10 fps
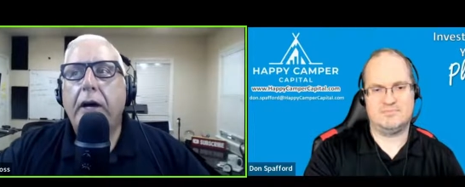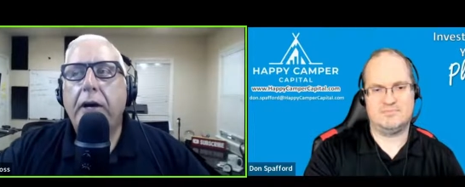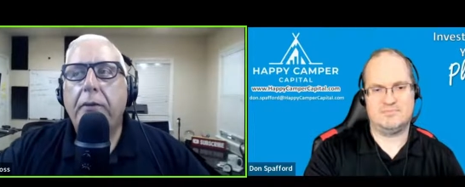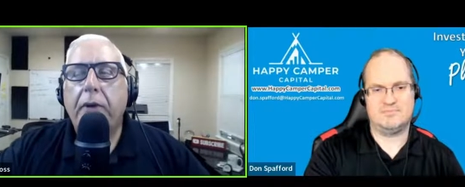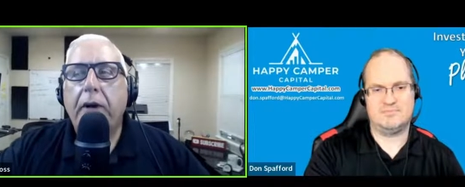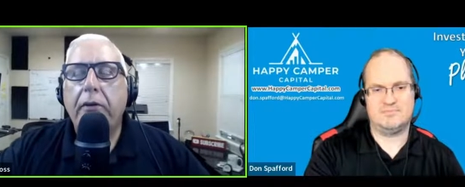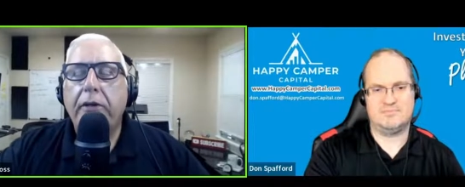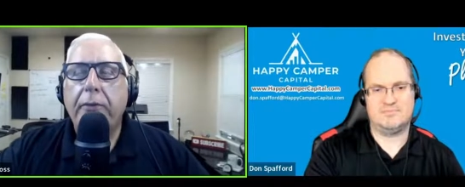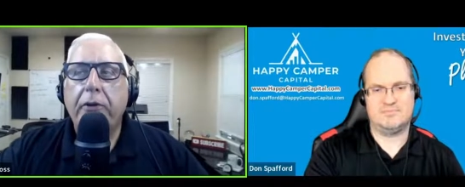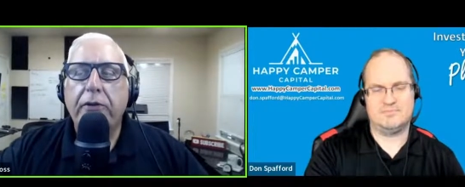Speaker 1: um, uh,
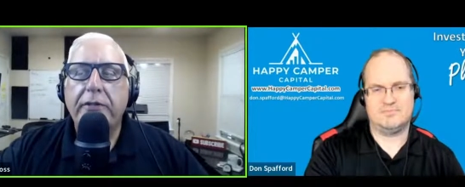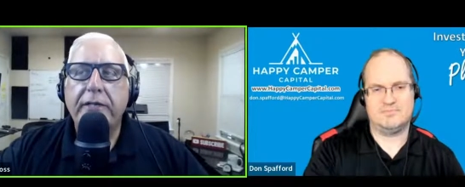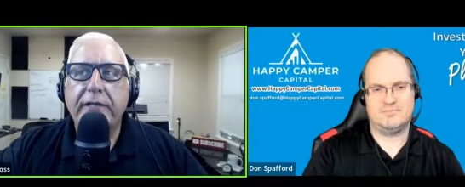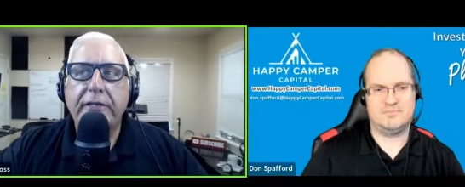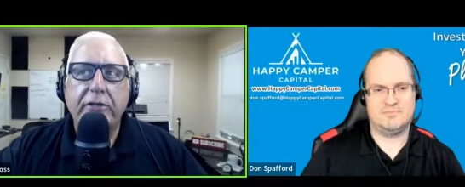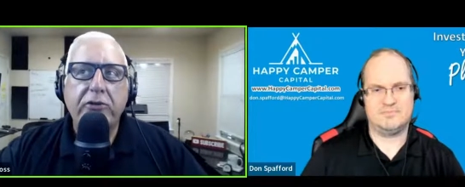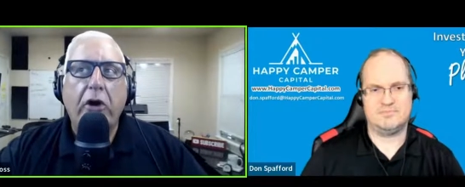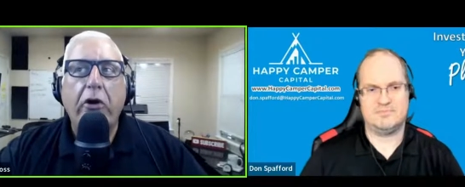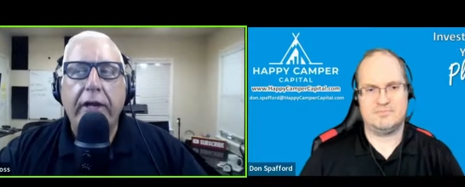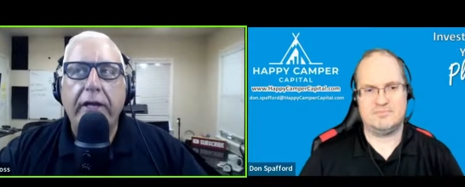typical in the sense that's a
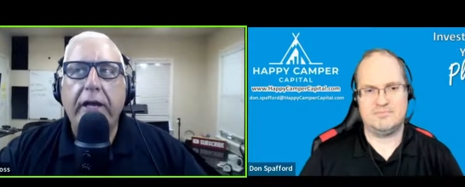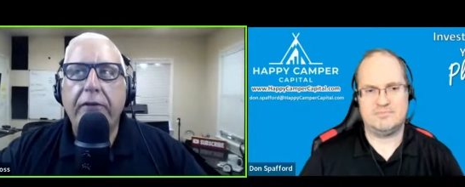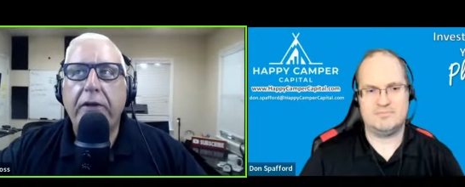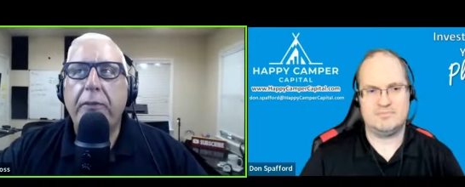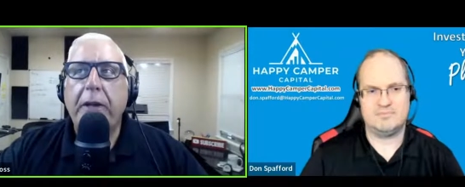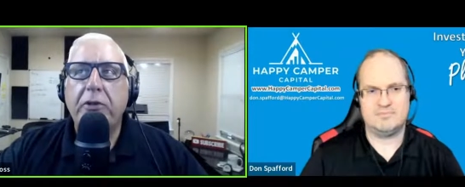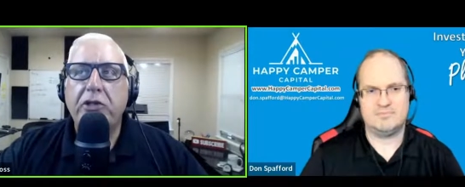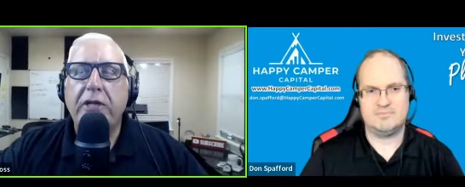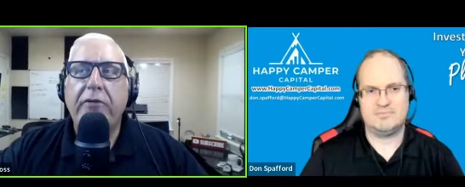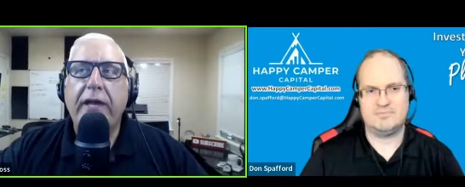target, and then to be able to
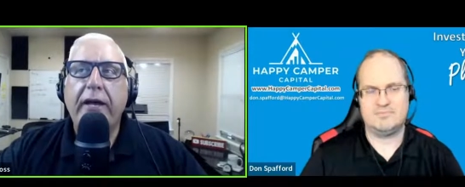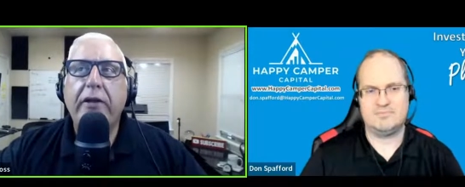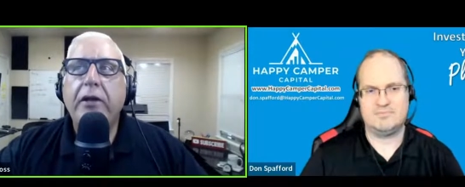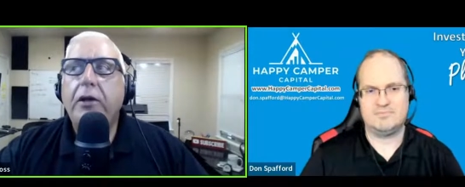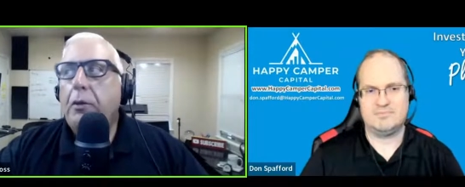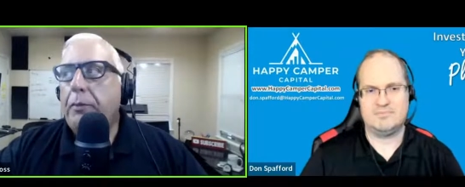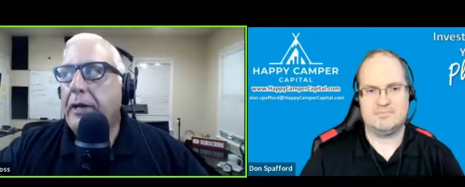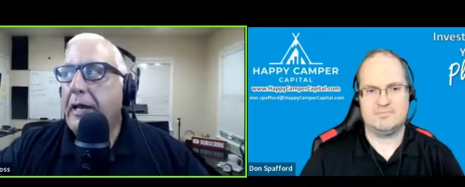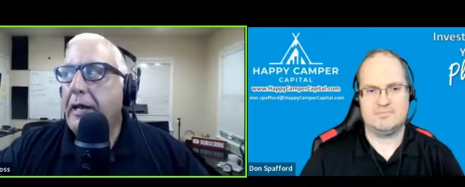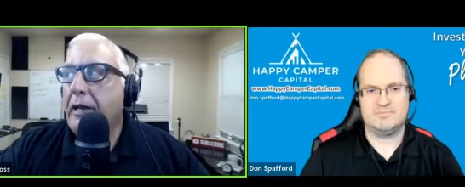achieve that.
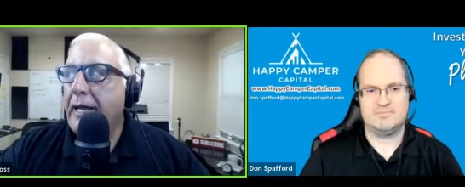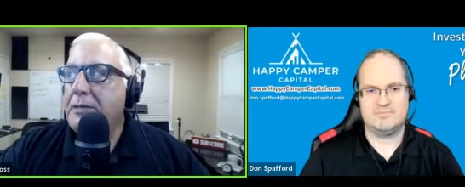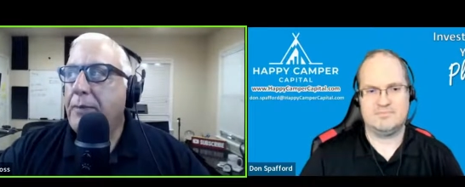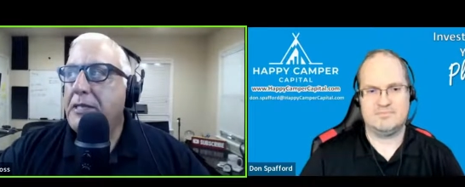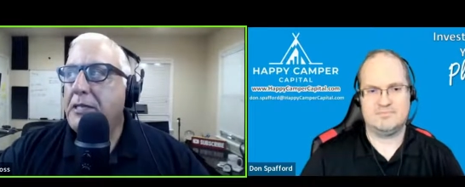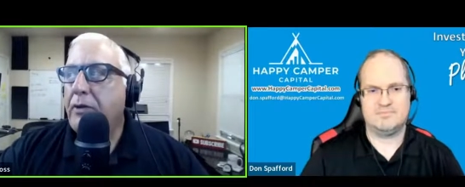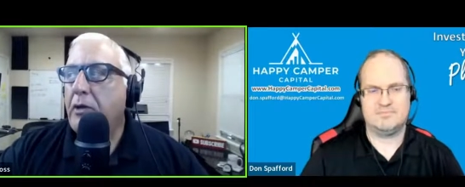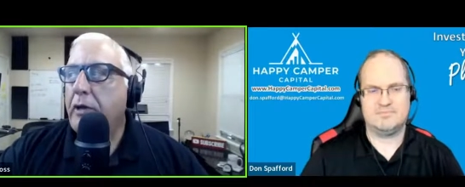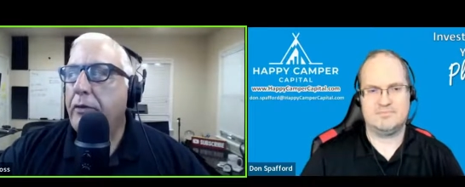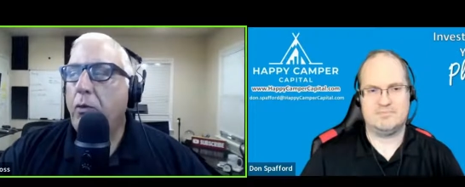But again, nice piece of it
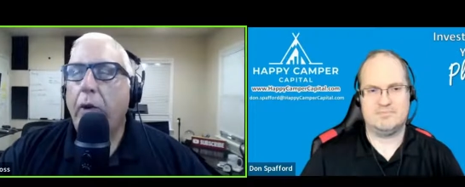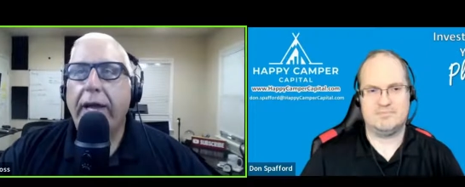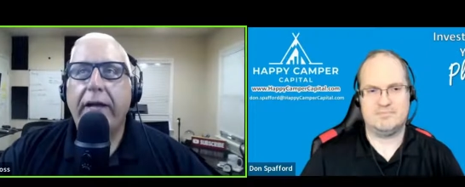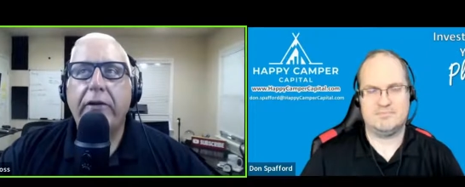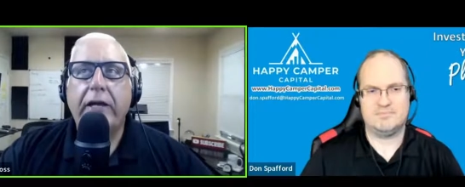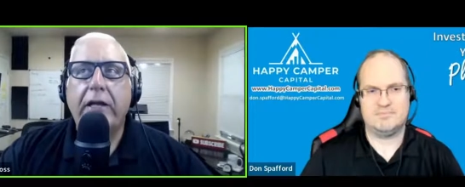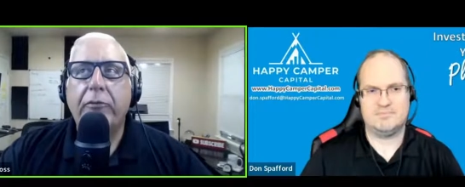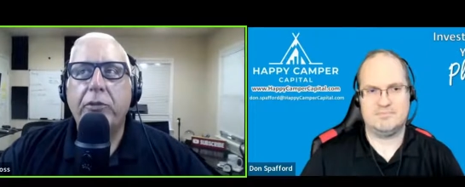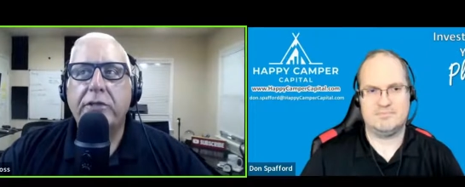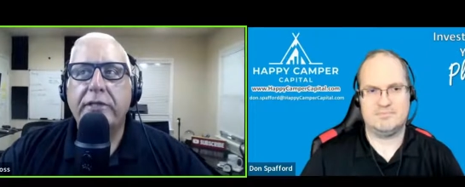along the way at
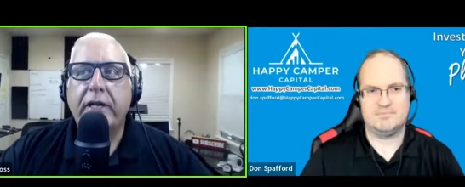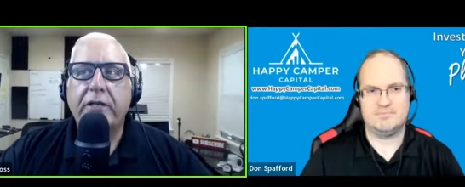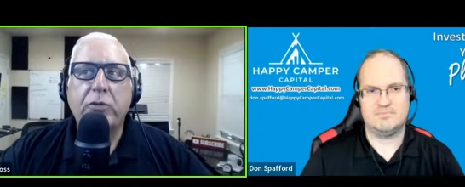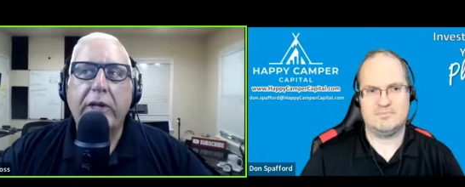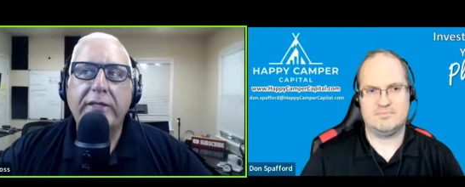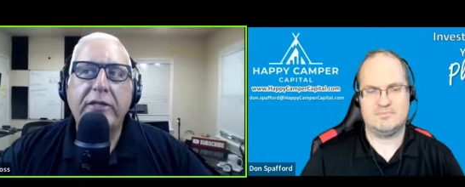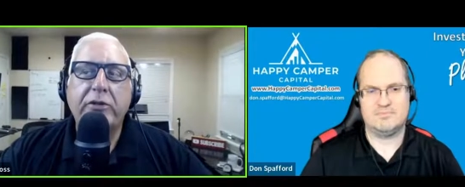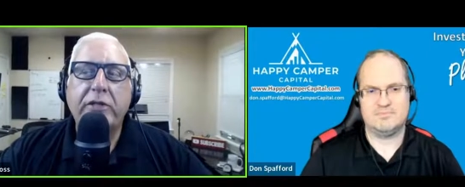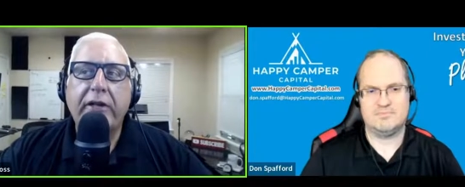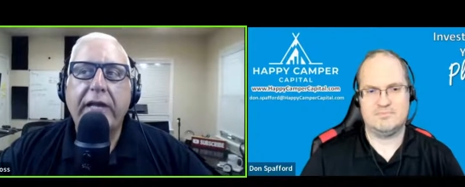11% because we're not seeing
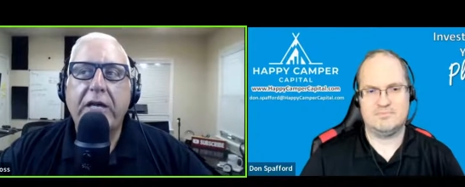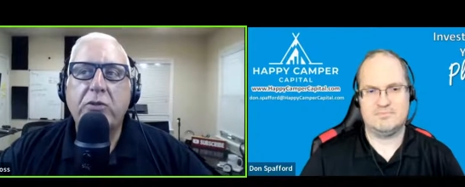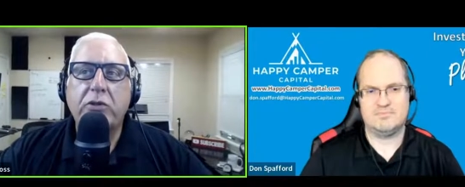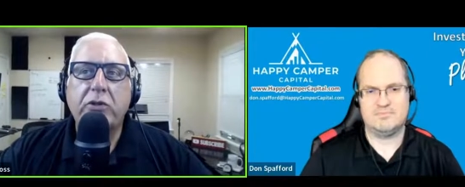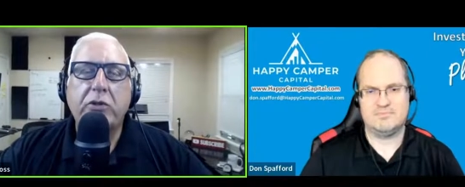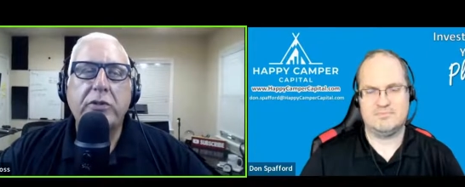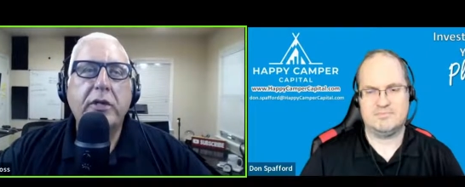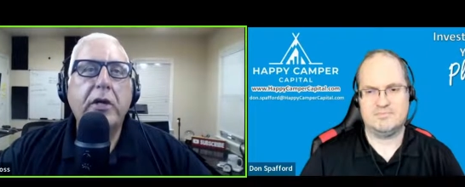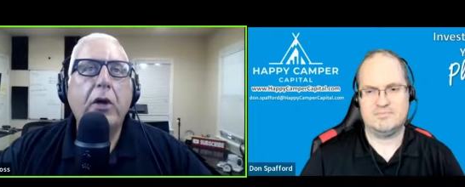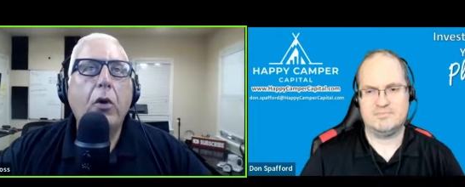those kind of cash returns.
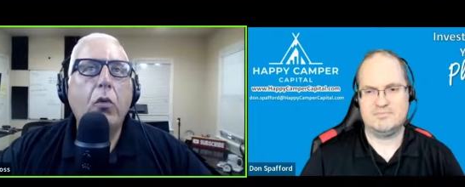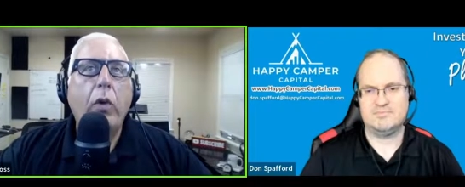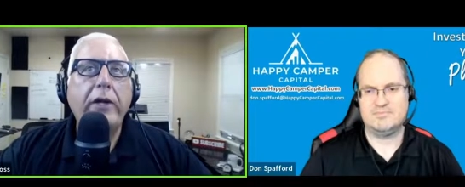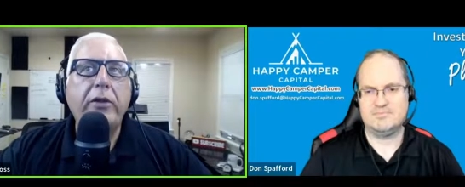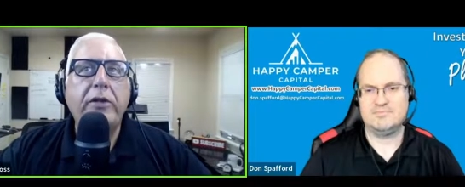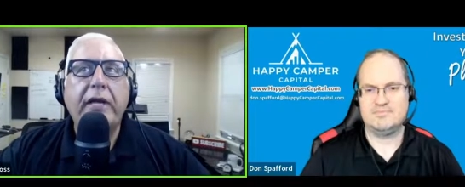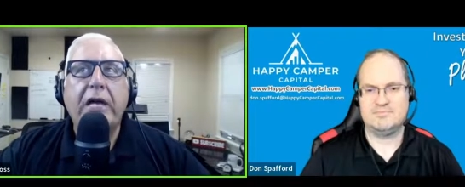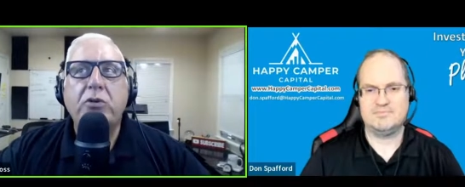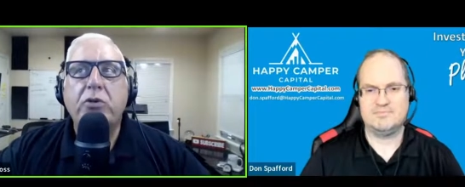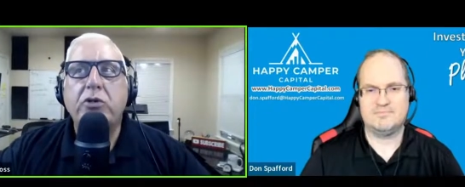Why do you think the
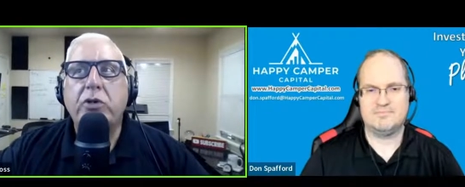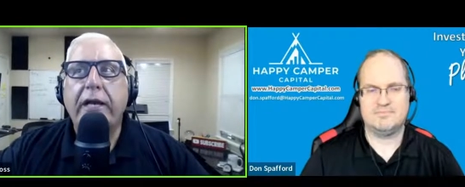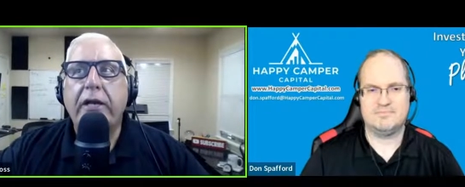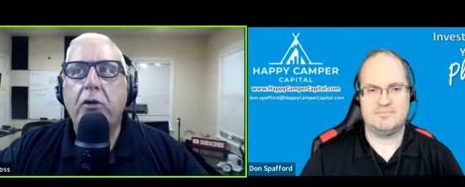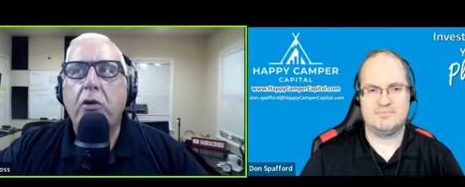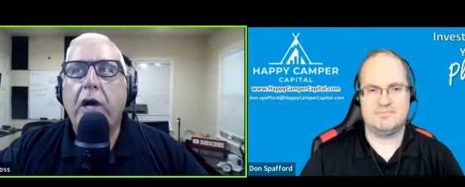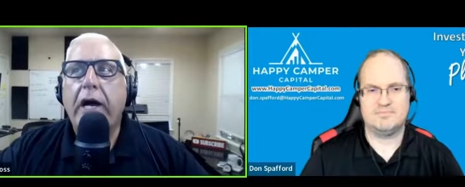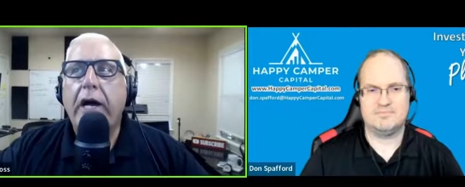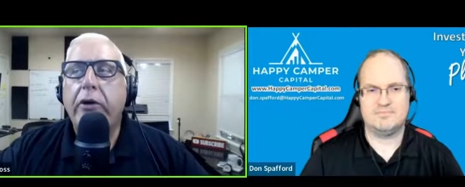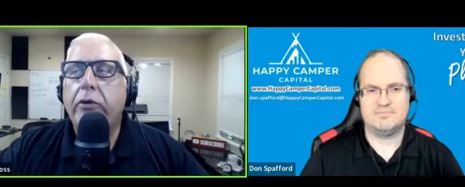cash returns you're getting are a little
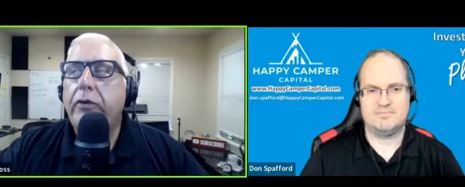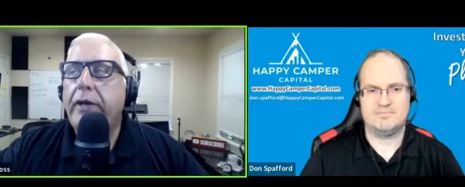higher